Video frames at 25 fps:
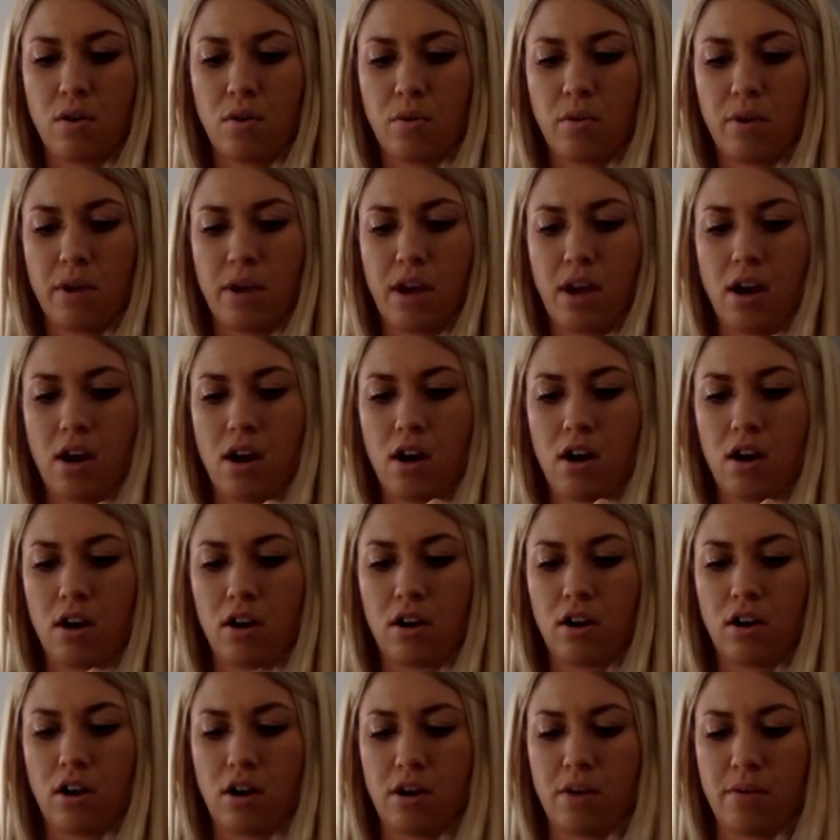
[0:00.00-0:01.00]
we
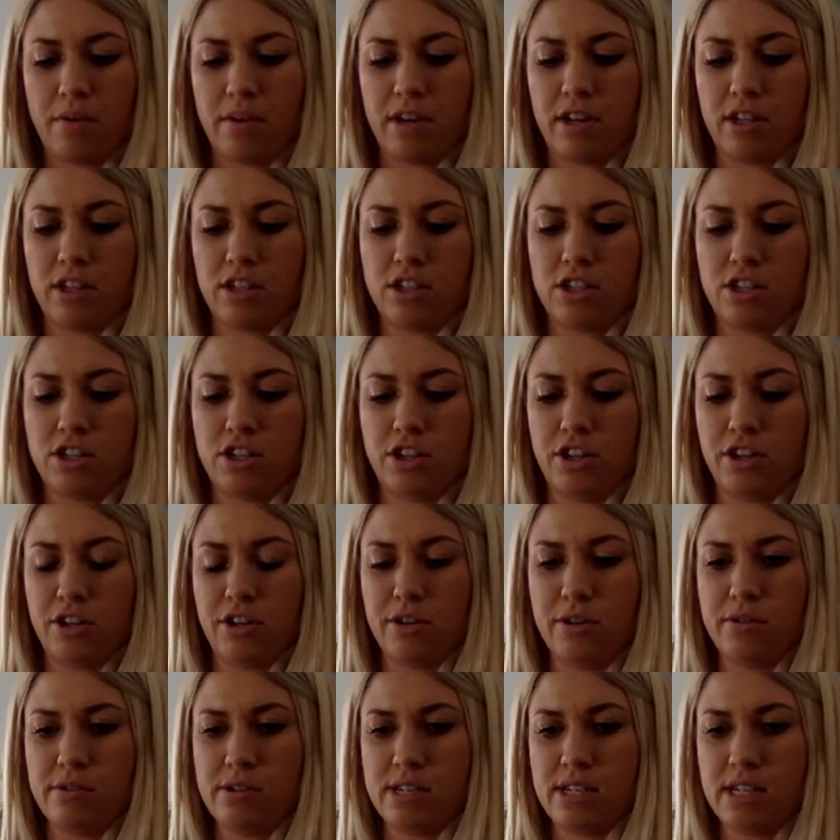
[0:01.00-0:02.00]
are going
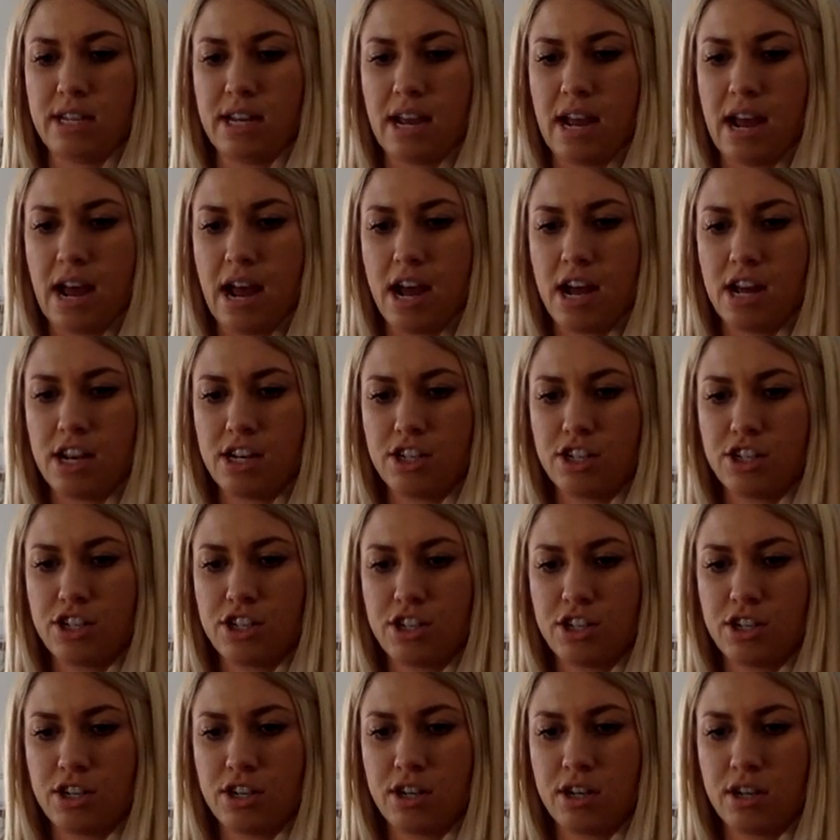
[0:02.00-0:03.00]
to
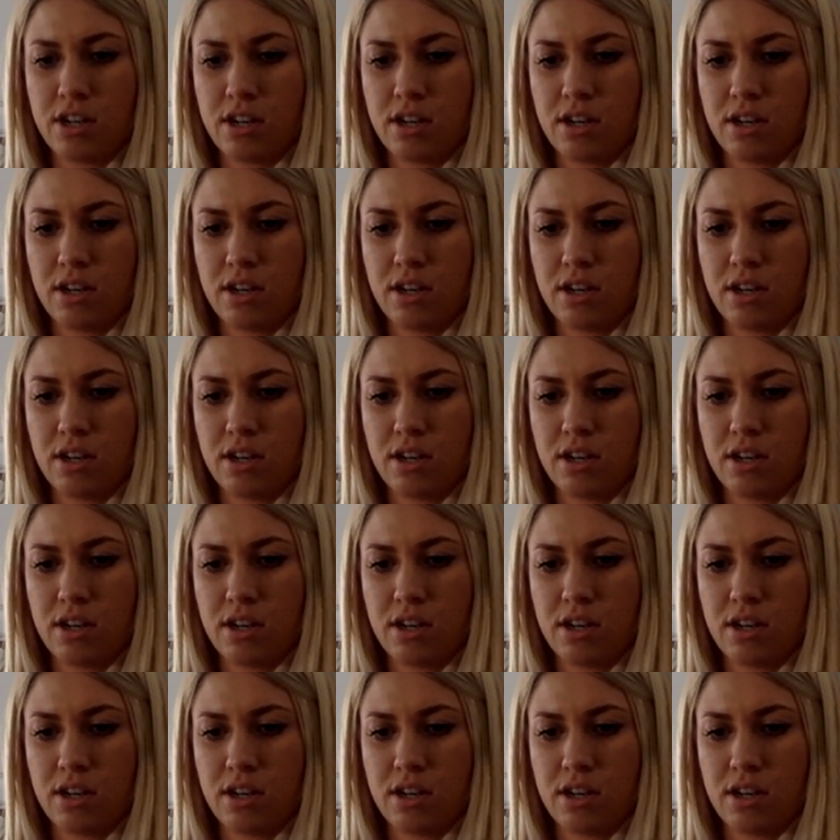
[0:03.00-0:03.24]
attach